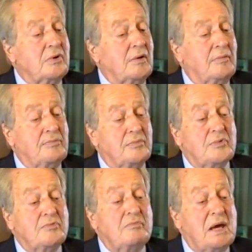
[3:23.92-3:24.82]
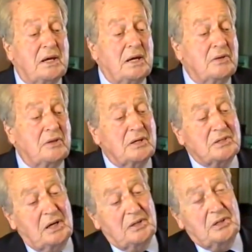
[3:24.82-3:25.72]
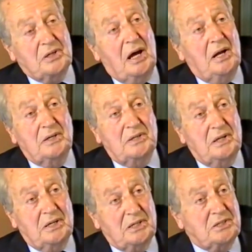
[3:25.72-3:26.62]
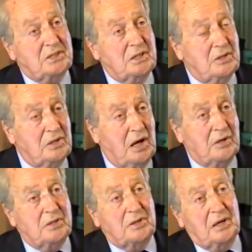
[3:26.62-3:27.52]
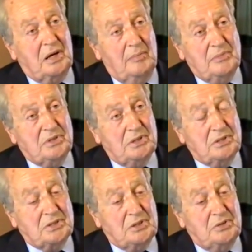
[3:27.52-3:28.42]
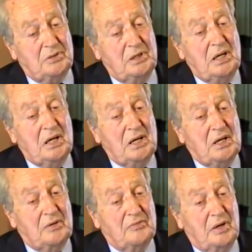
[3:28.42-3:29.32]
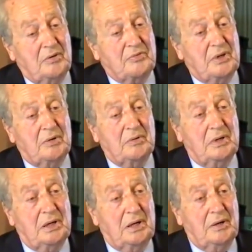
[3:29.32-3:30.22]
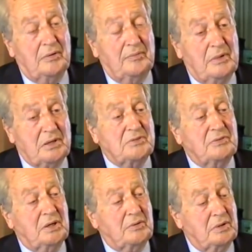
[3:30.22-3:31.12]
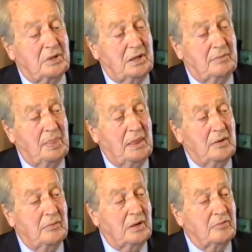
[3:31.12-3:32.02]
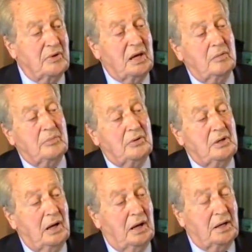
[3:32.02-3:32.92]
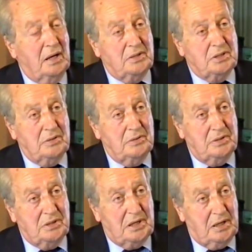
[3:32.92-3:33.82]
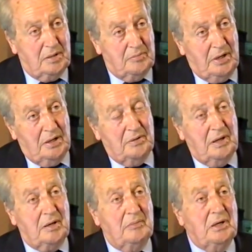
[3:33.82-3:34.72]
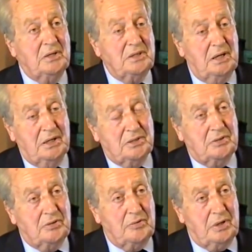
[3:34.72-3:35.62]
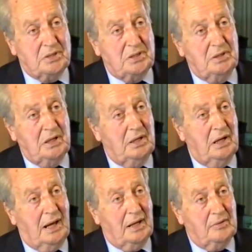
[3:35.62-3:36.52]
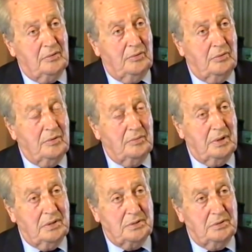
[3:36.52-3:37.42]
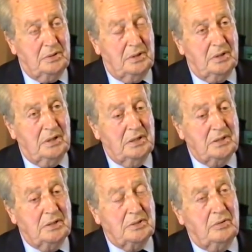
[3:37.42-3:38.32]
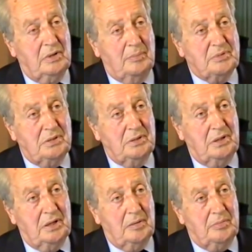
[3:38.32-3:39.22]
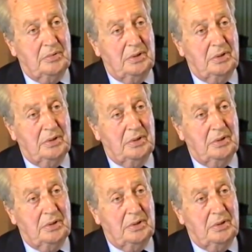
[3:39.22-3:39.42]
of making things out that aren't. They just see the lot. They come and see the school. And very frequently, most frequently, when available, I get children to take them round and they can ask any sort of question they like, awkward ones or not. So it's all absolutely open.